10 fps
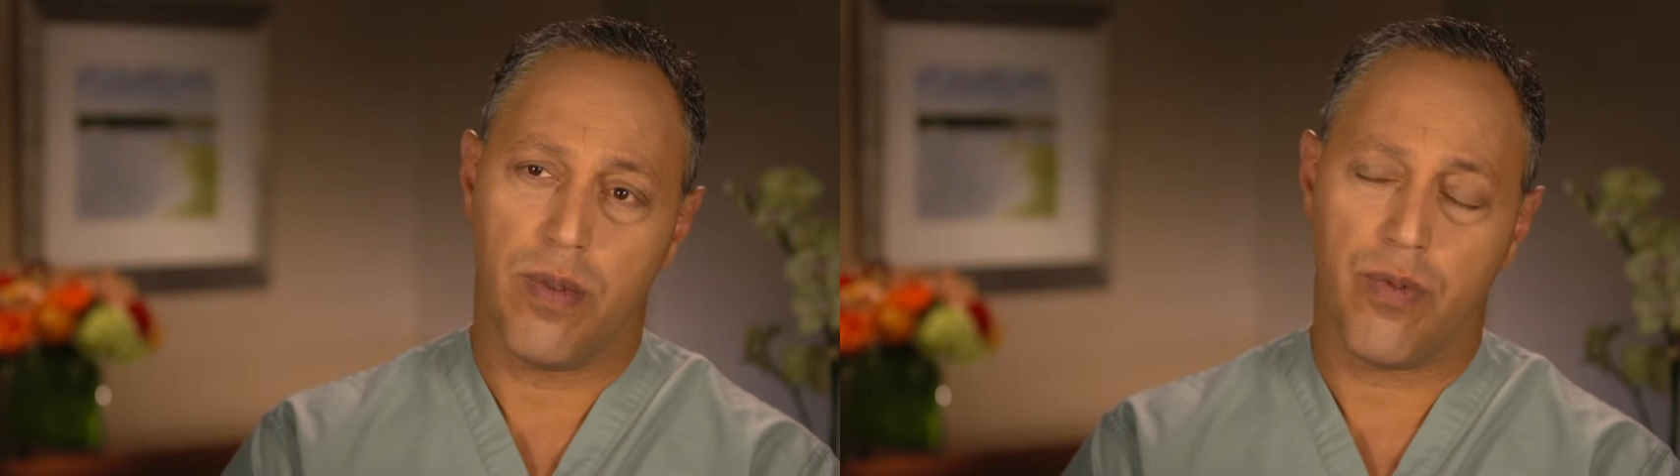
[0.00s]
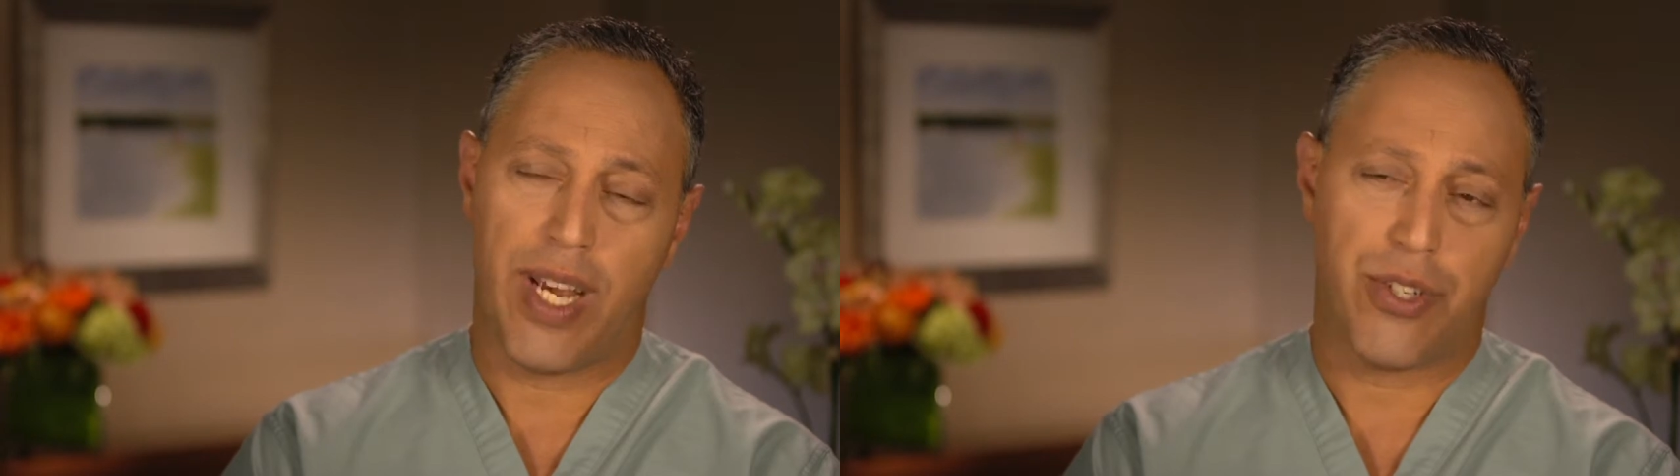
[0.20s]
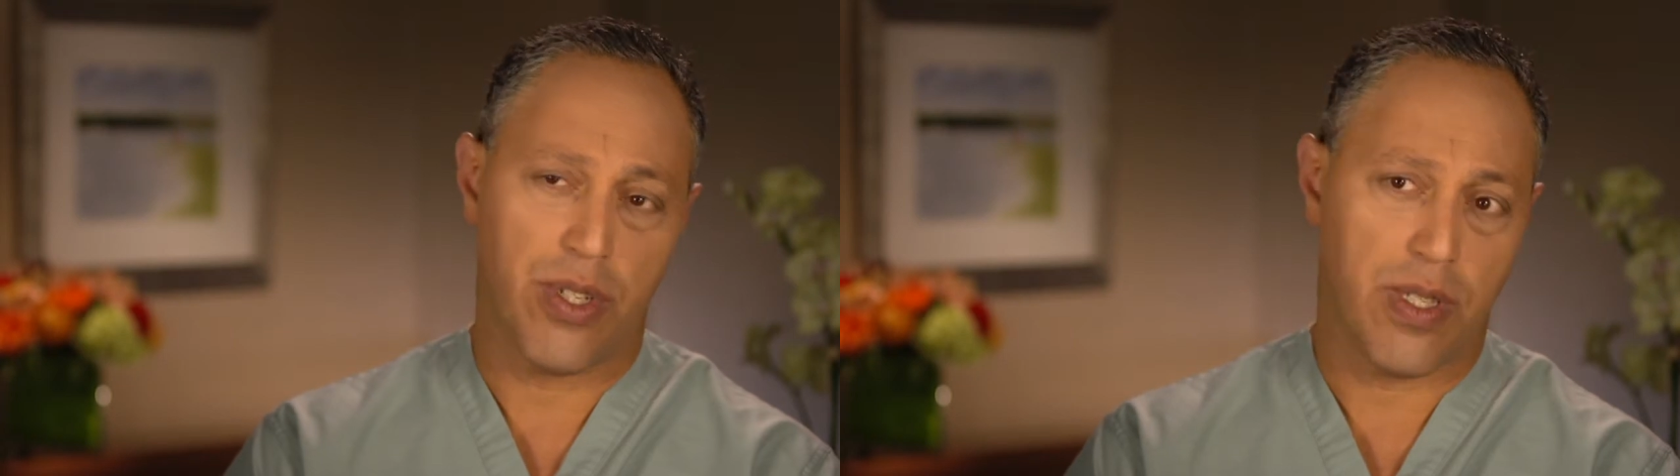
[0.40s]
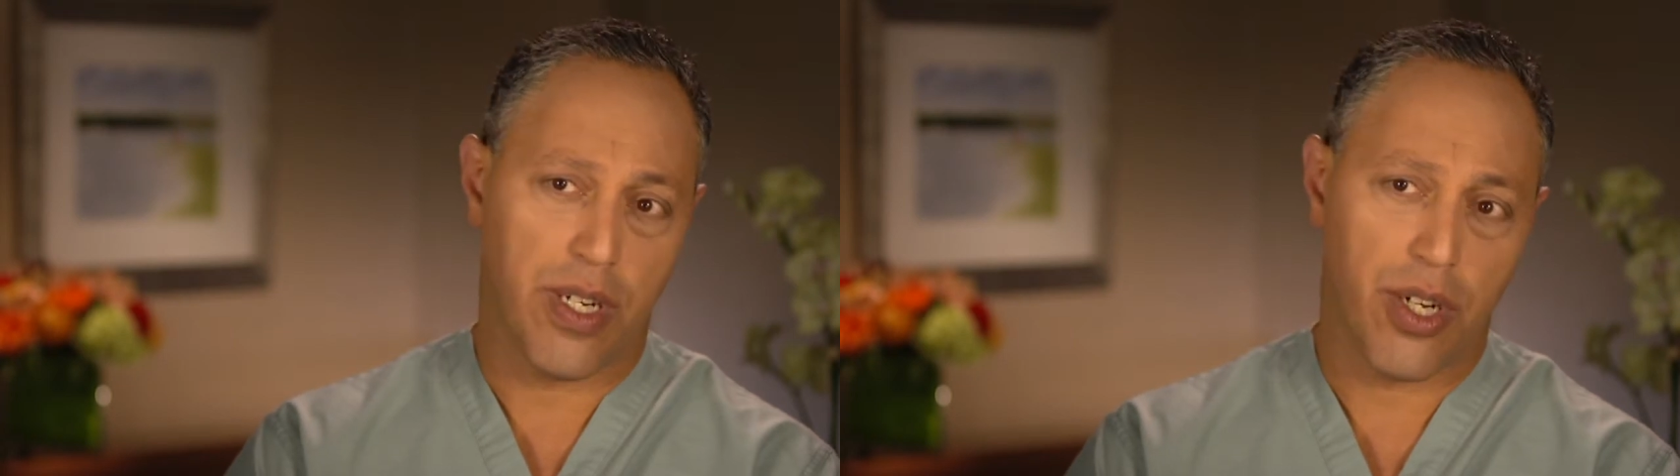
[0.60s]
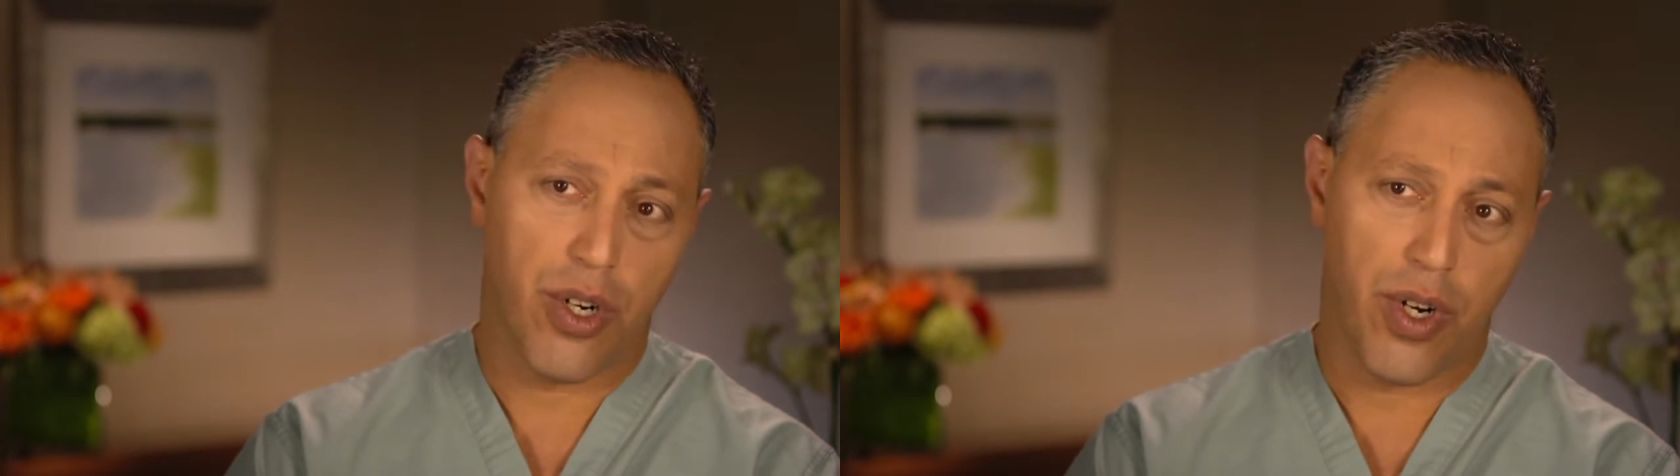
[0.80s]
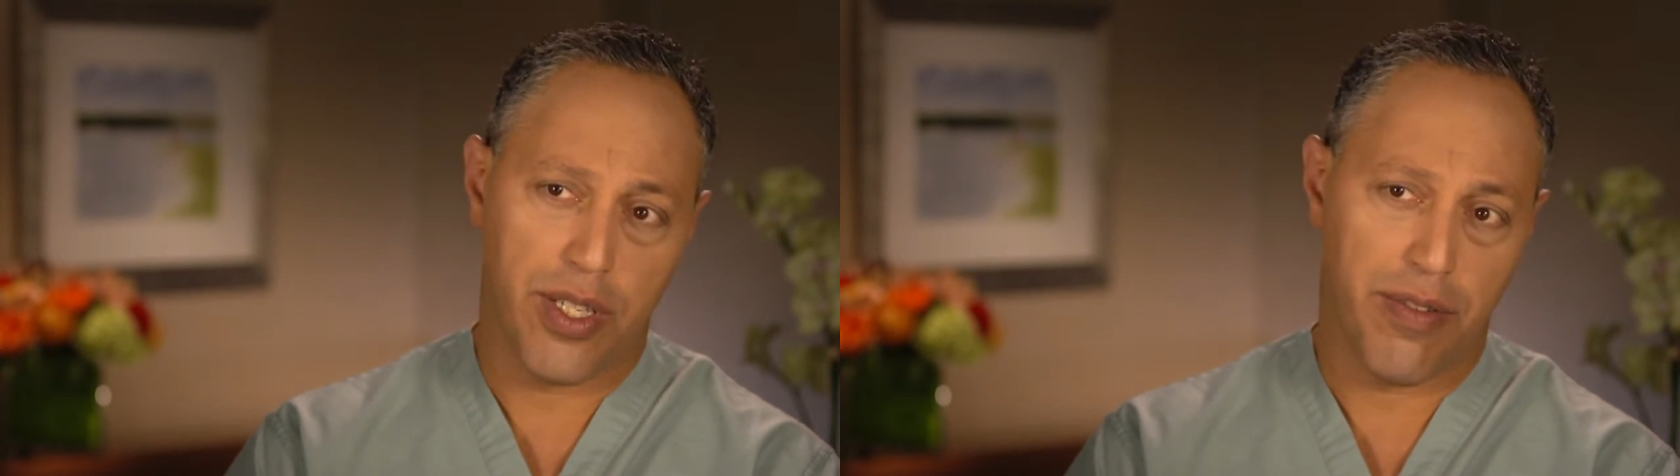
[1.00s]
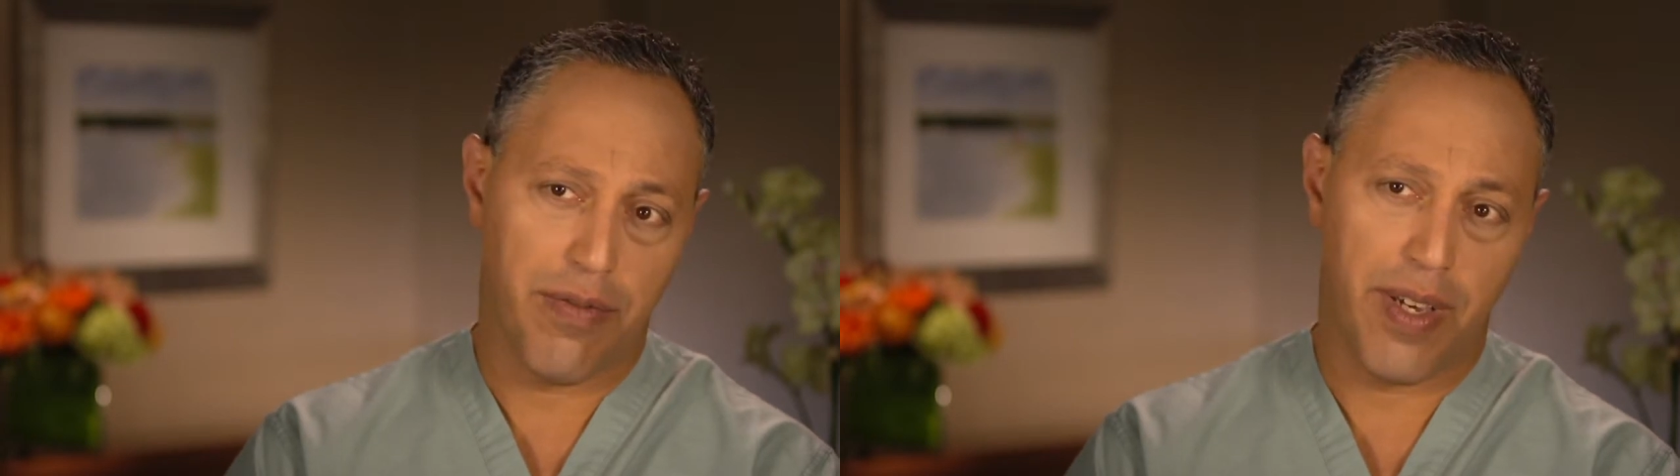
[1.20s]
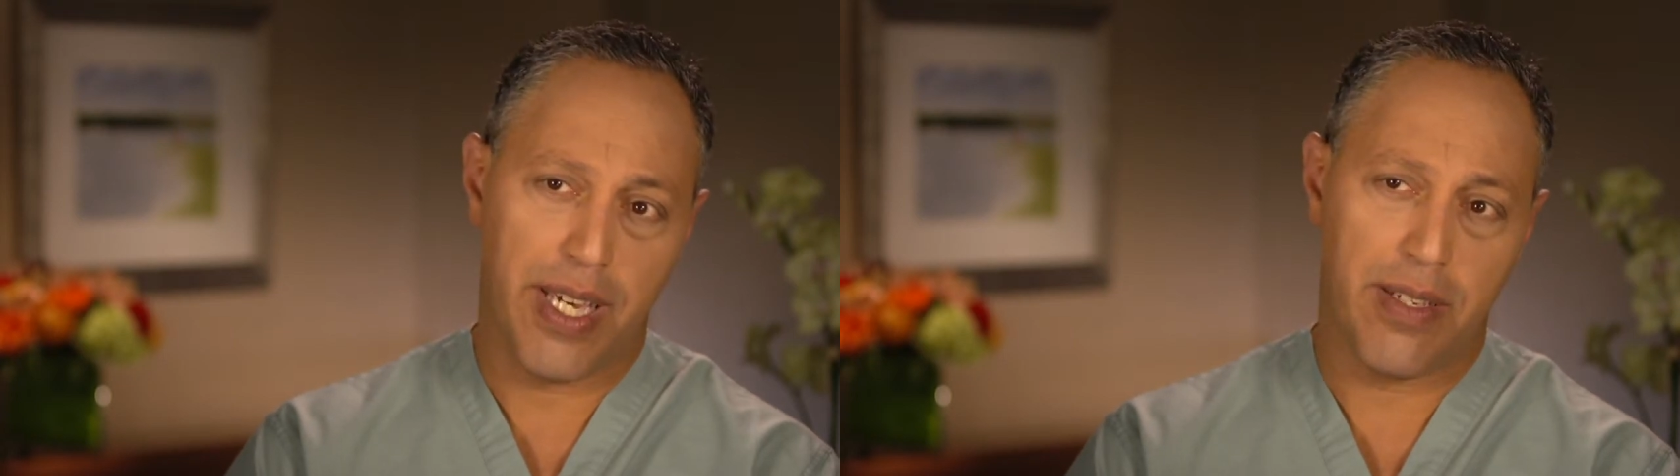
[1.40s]
rashes that occur on the
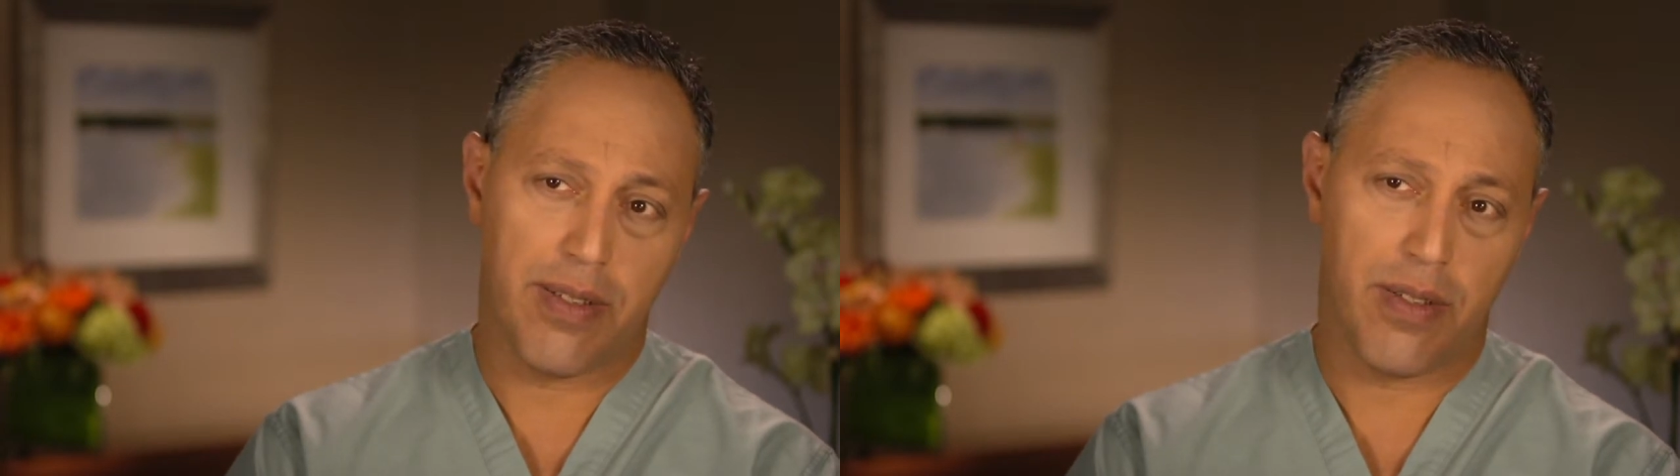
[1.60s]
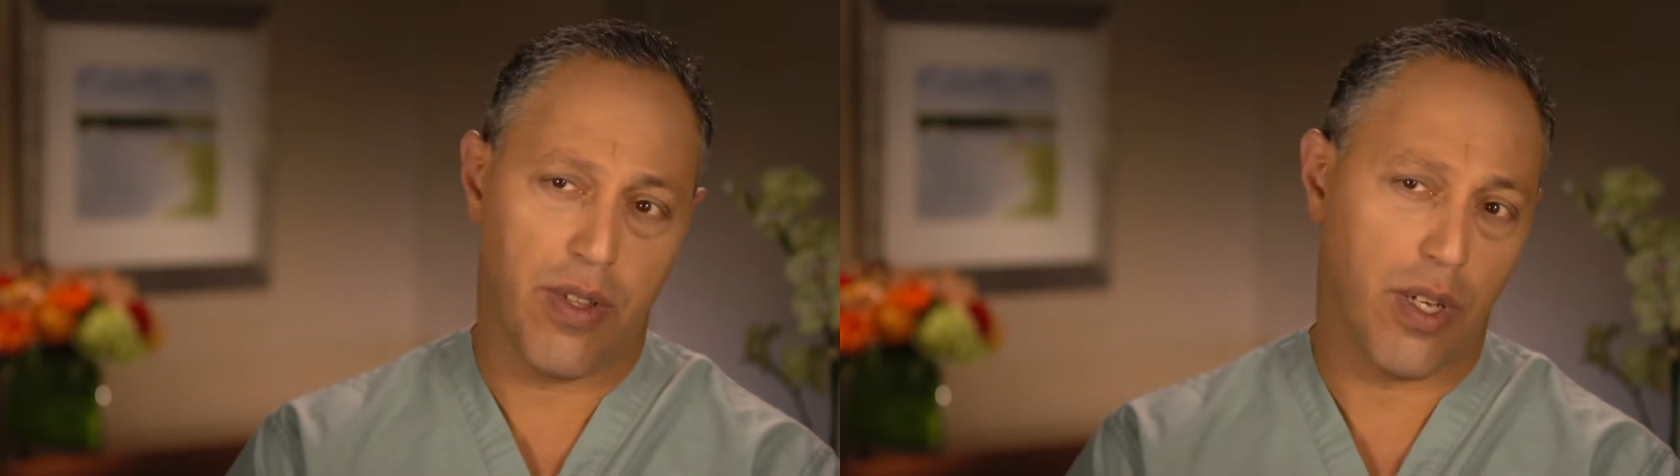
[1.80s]
face,